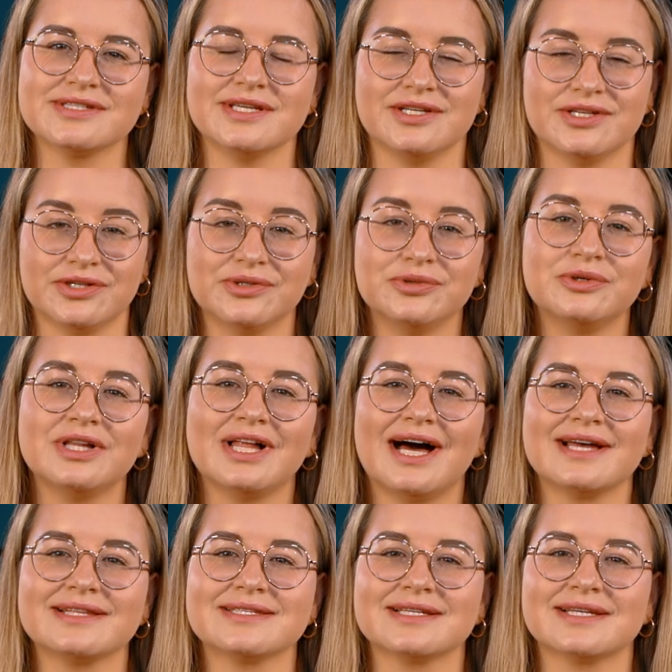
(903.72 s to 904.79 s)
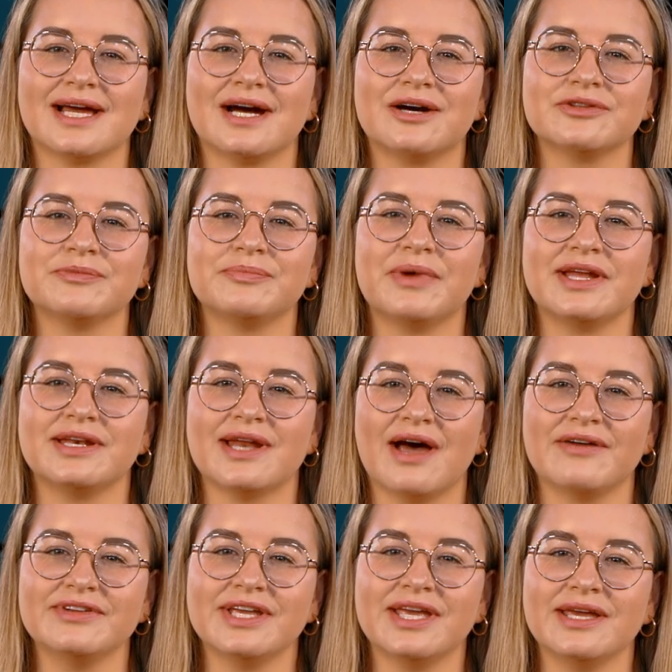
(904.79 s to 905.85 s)
in your Google Ads account by
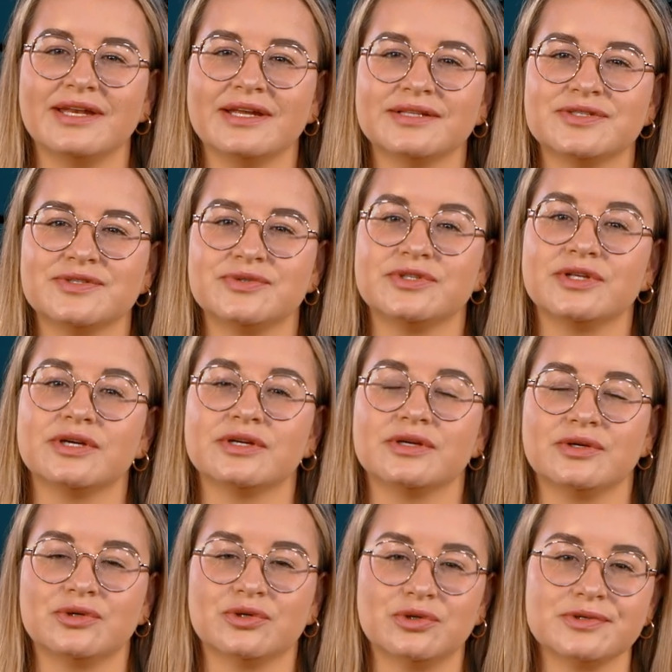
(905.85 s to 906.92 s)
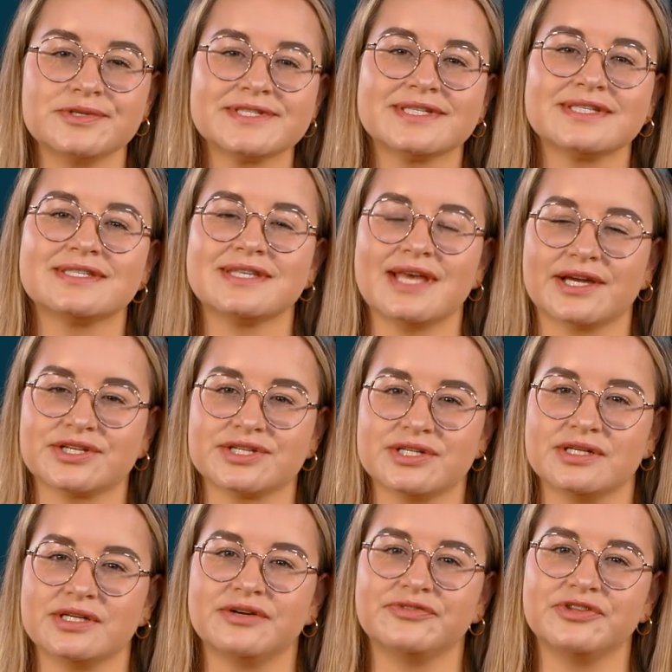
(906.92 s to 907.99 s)
navigating to the Goals section
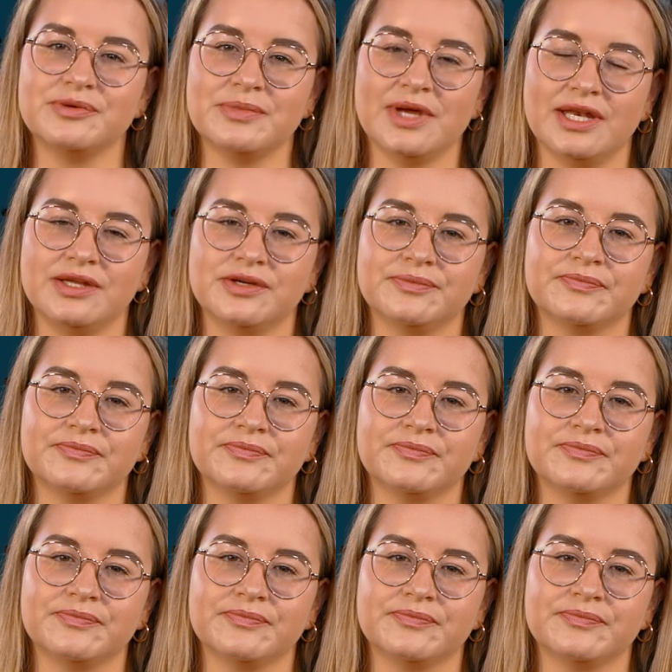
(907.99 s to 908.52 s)
of the menu.